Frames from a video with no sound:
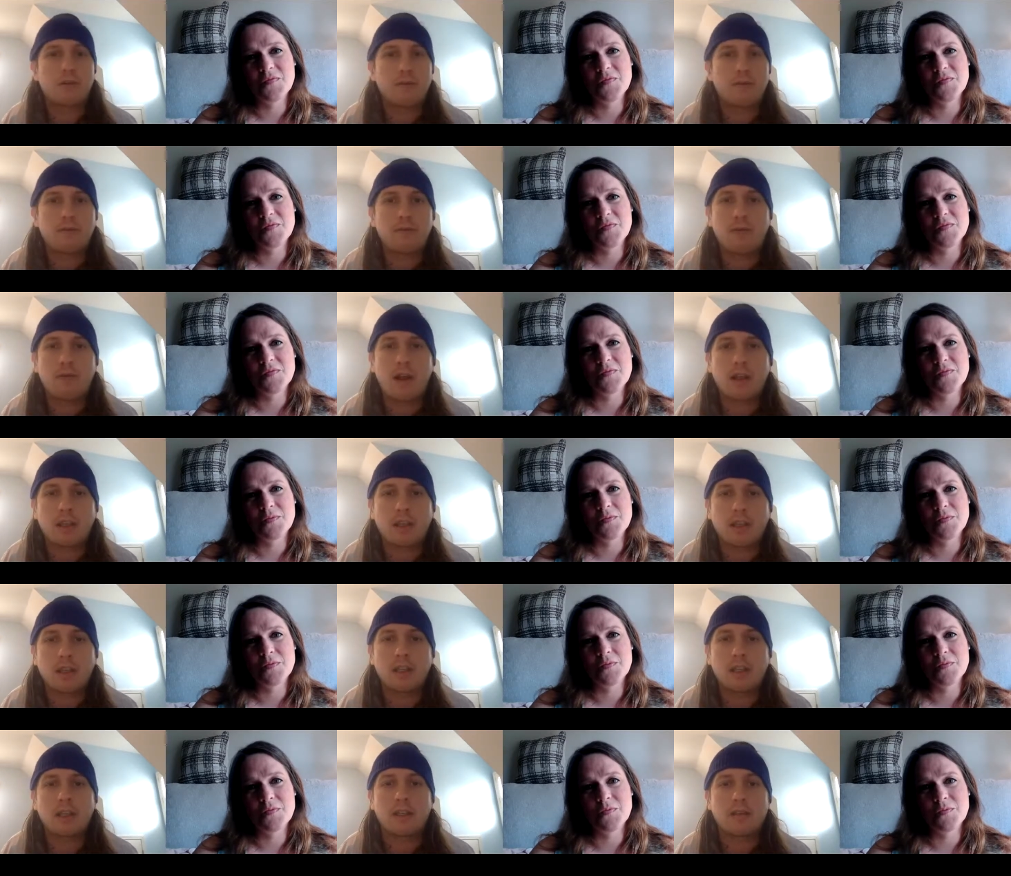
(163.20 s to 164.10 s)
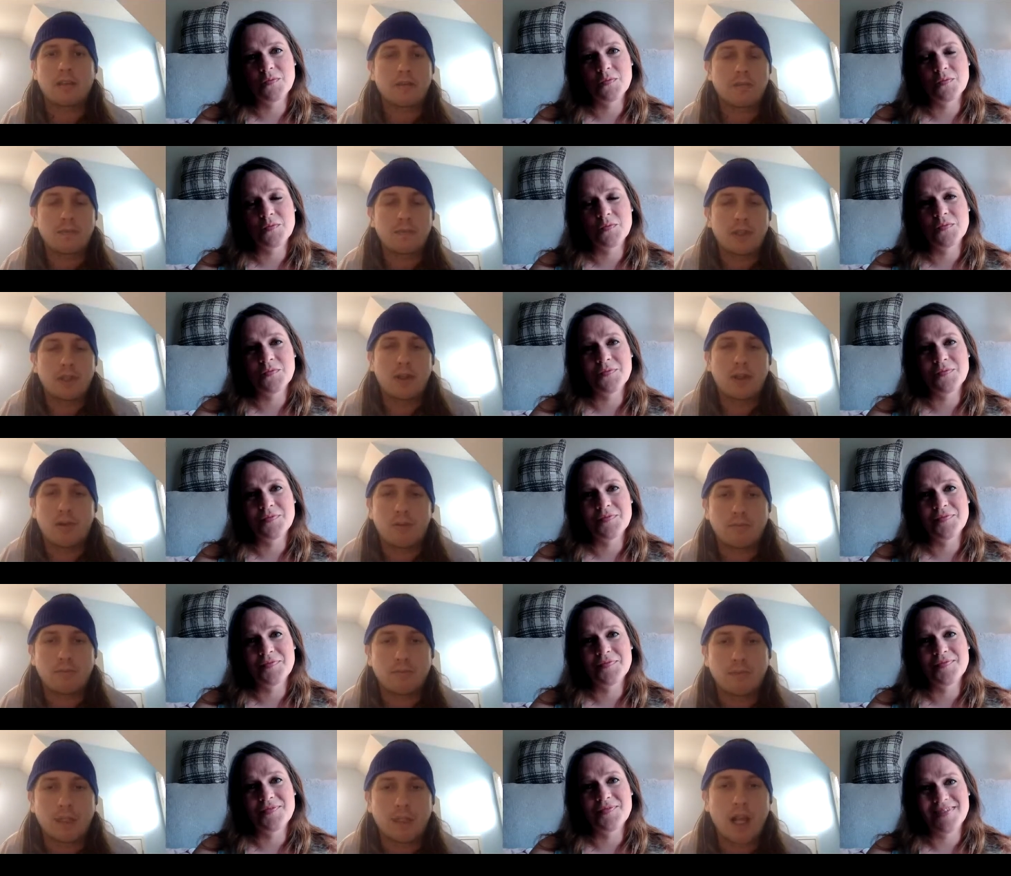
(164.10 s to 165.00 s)
Speaker 1: the fucking you know
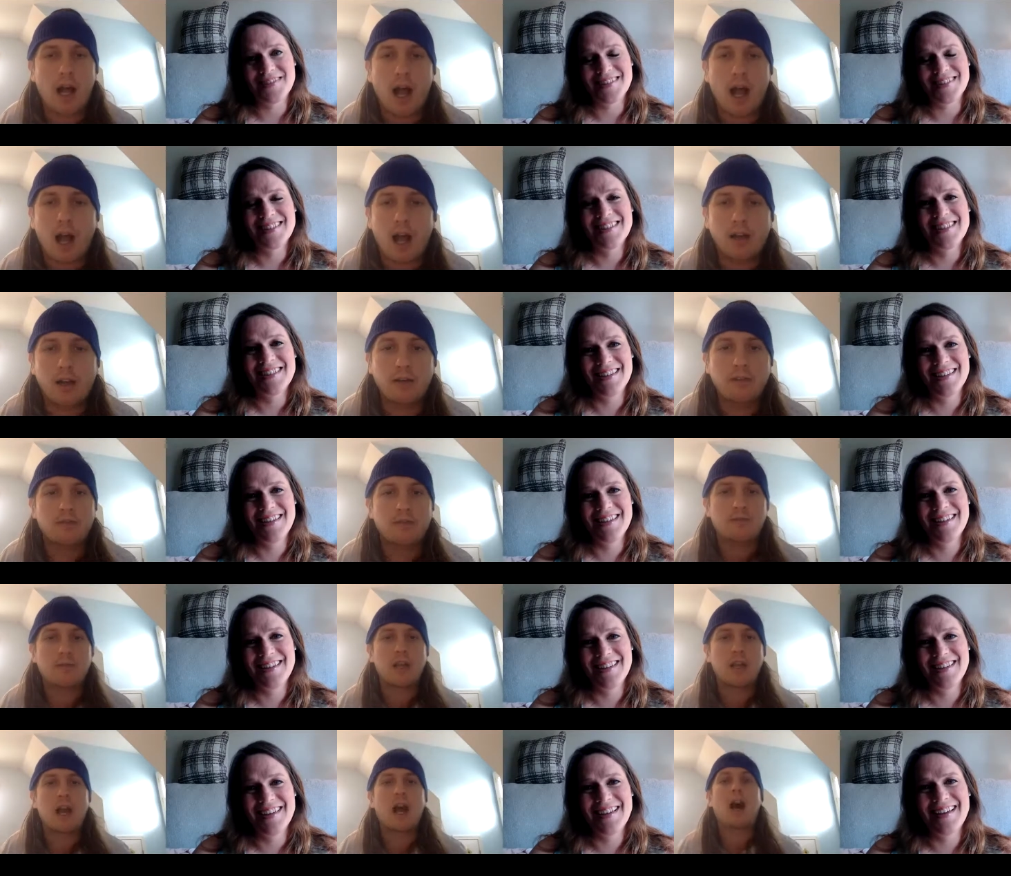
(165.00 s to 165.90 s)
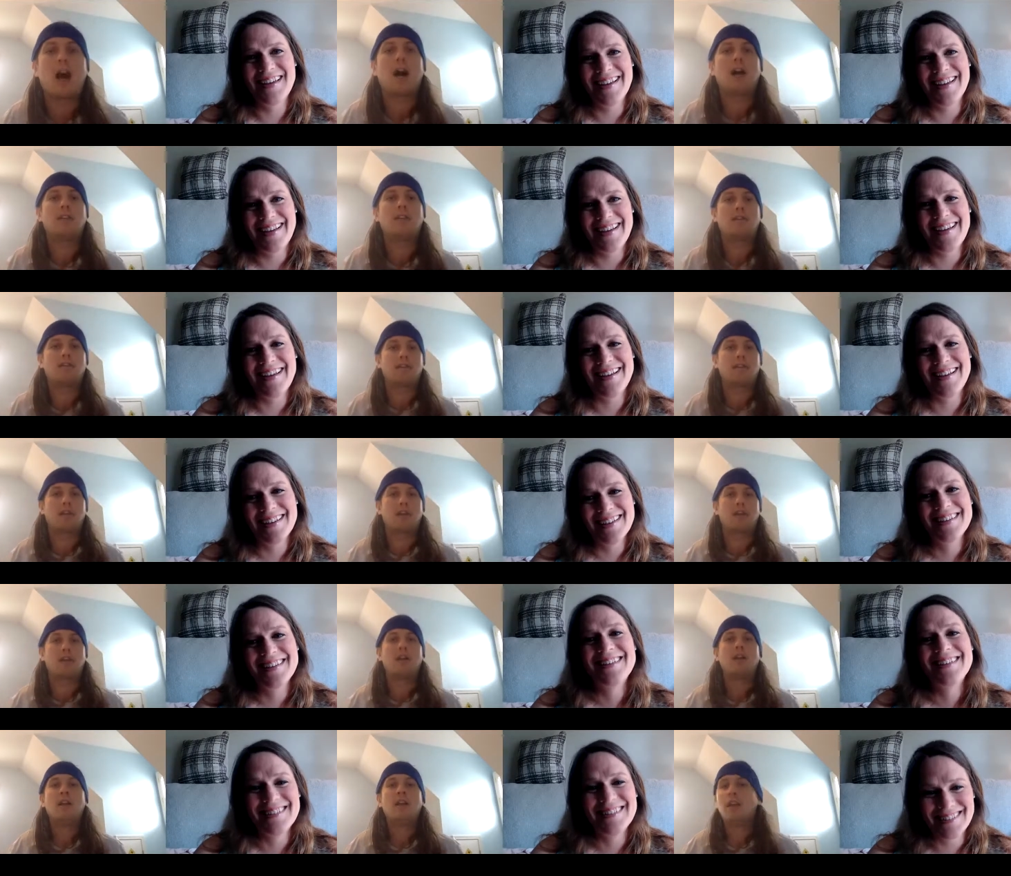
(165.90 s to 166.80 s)
god of gods you
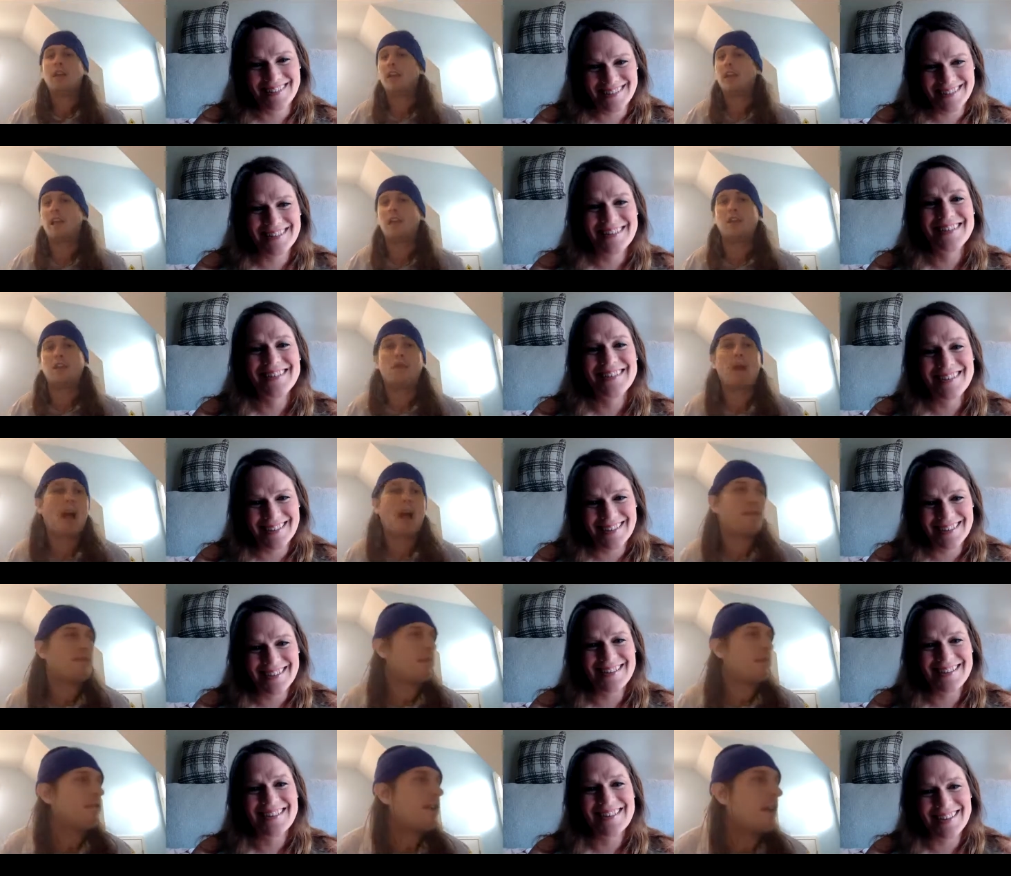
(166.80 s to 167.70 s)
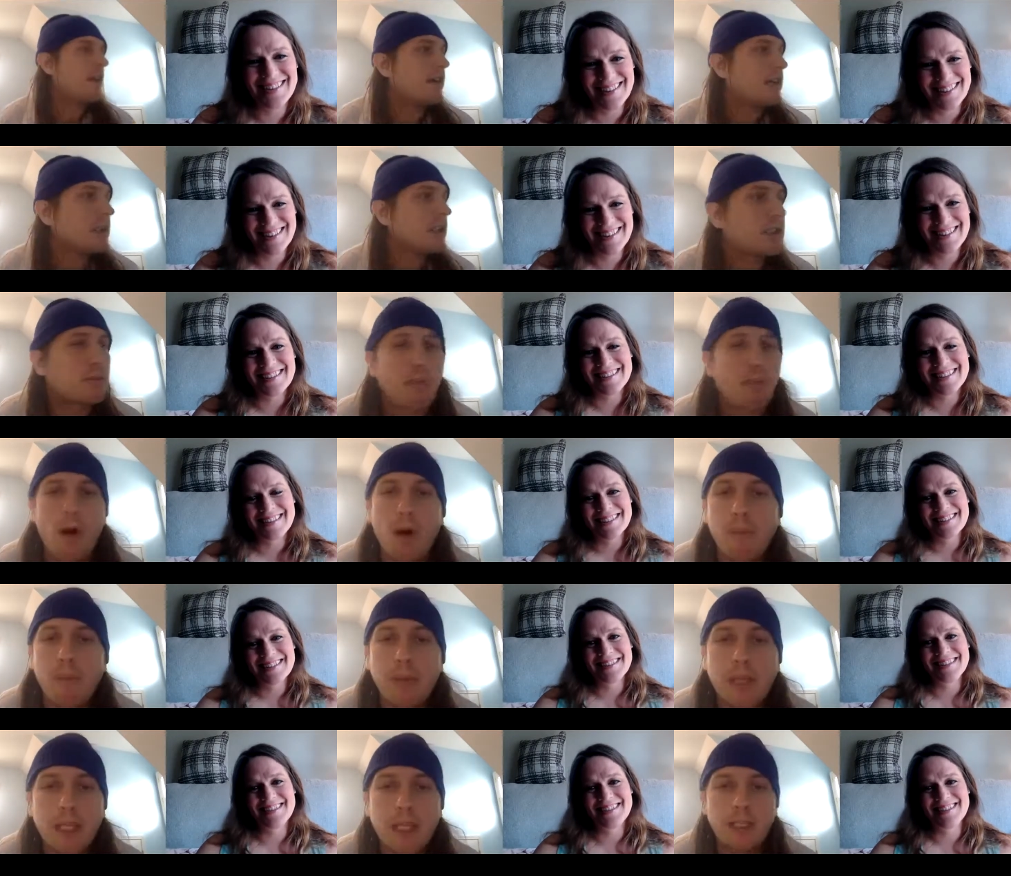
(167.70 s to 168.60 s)
know can you have a very small
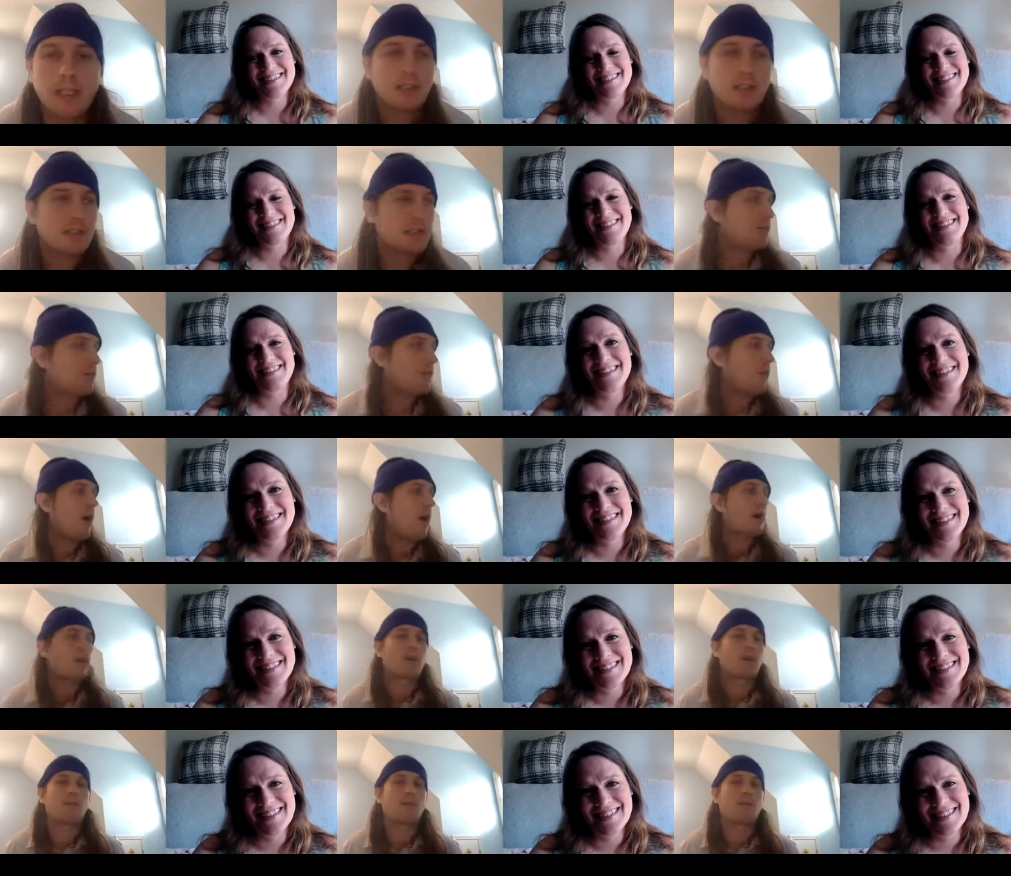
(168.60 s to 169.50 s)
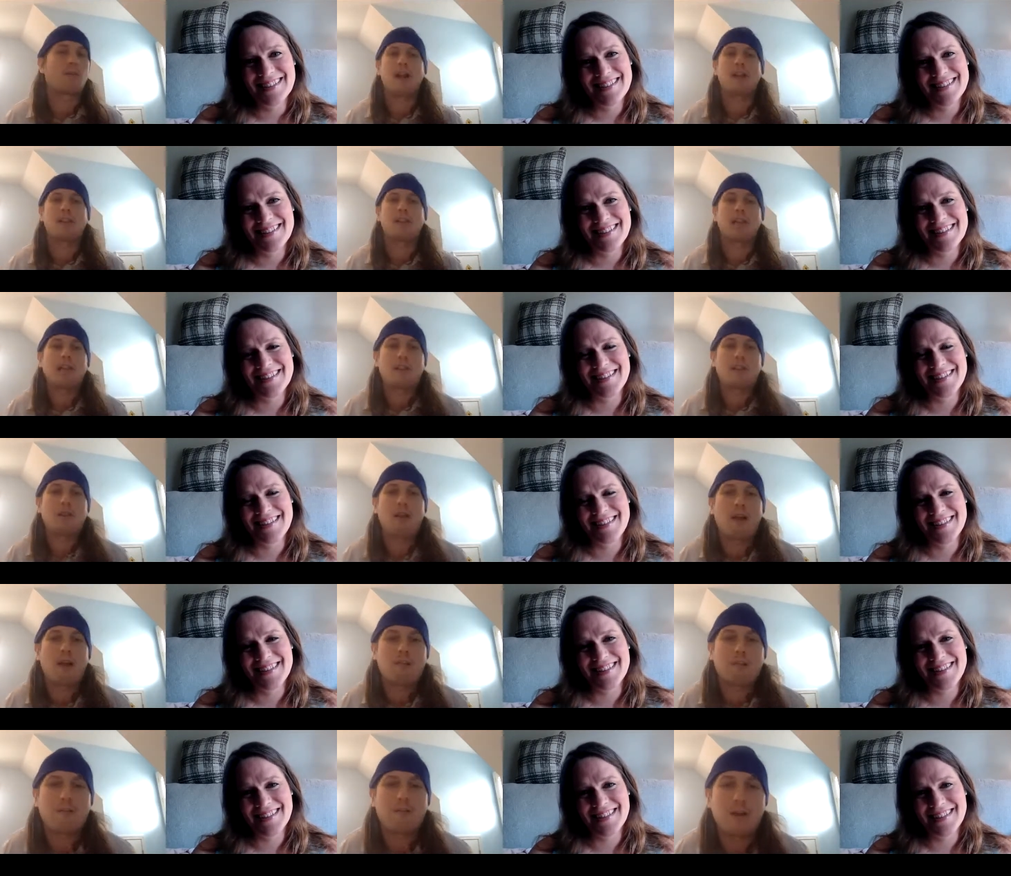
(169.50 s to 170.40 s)
penis and walk around like you
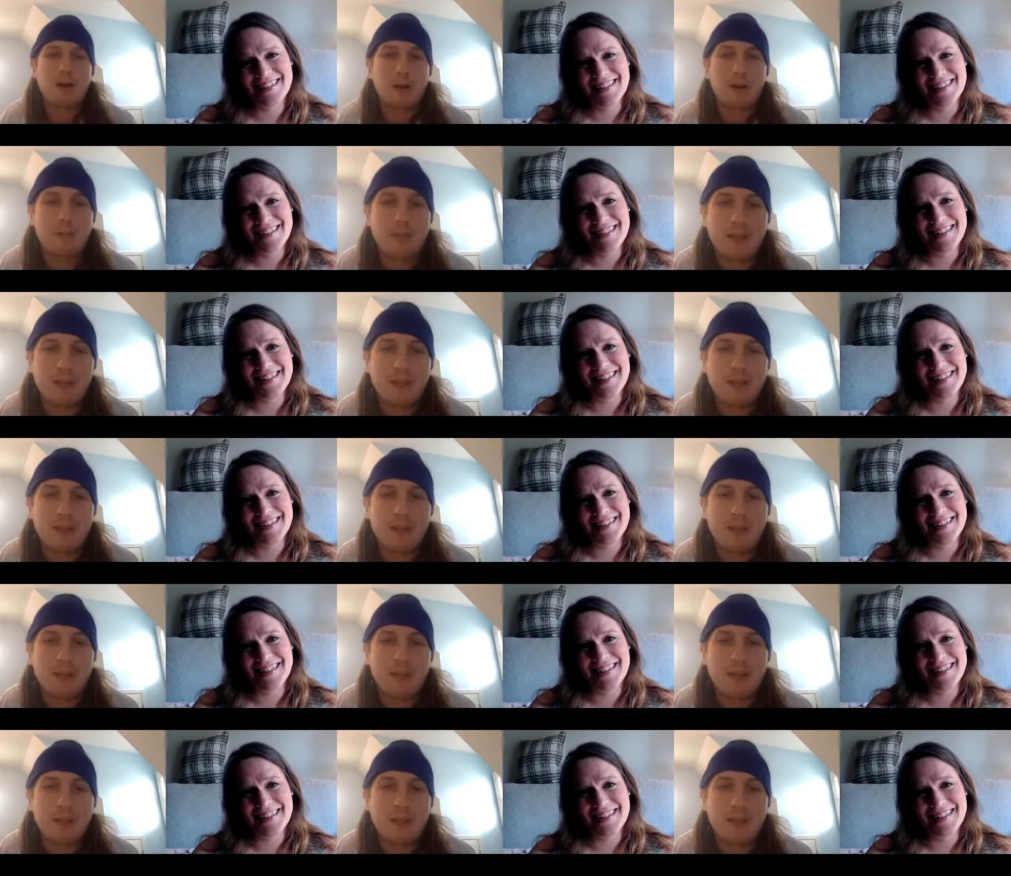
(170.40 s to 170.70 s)
have a very